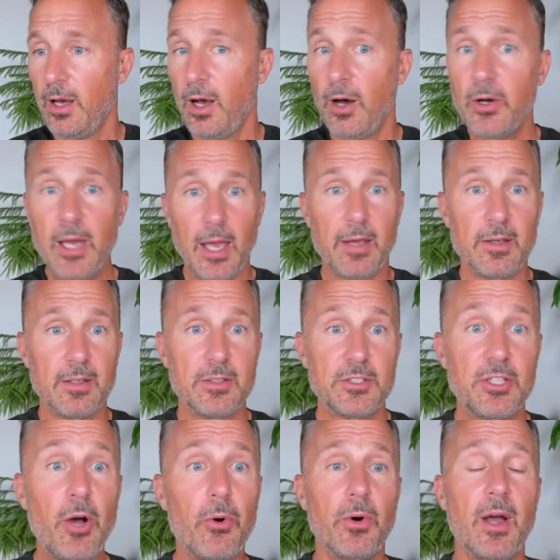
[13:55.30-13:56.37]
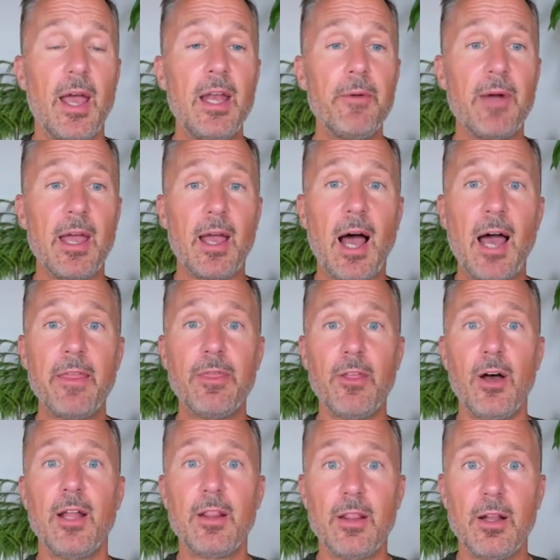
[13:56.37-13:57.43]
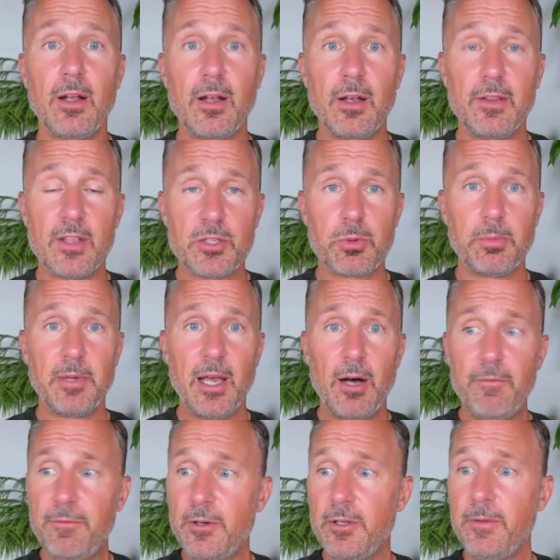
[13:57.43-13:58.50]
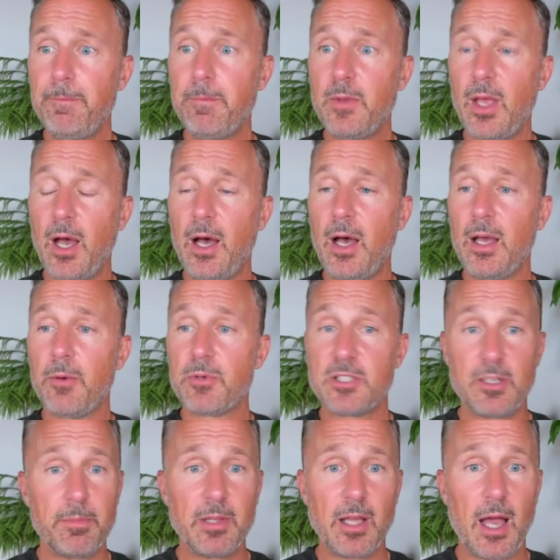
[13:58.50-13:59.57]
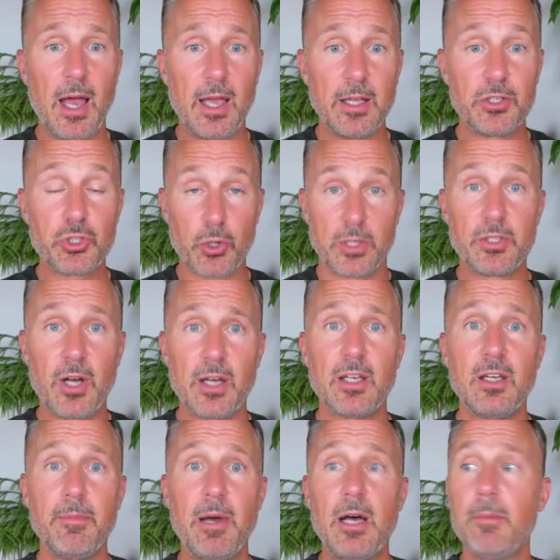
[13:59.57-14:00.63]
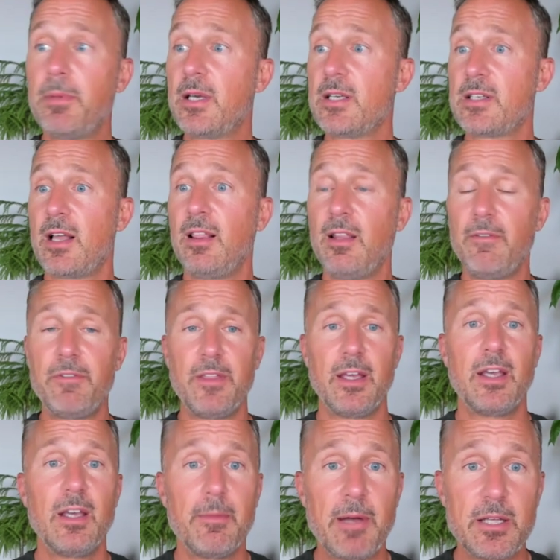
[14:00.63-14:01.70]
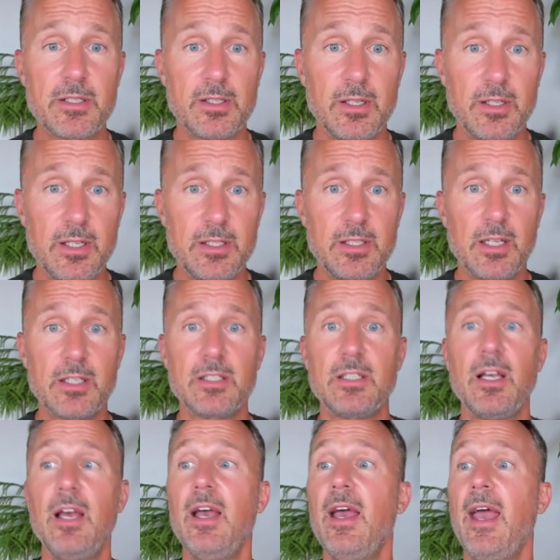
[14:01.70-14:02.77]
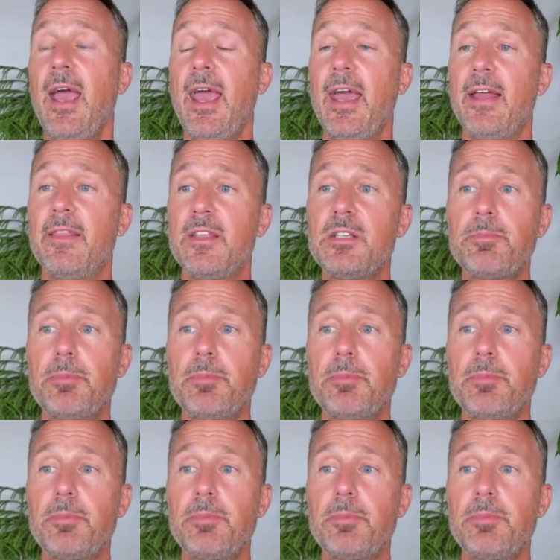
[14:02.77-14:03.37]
Okay, so anyway, I thought this would be helpful. It was something I enjoy talking about because I love thinking about statistics. And this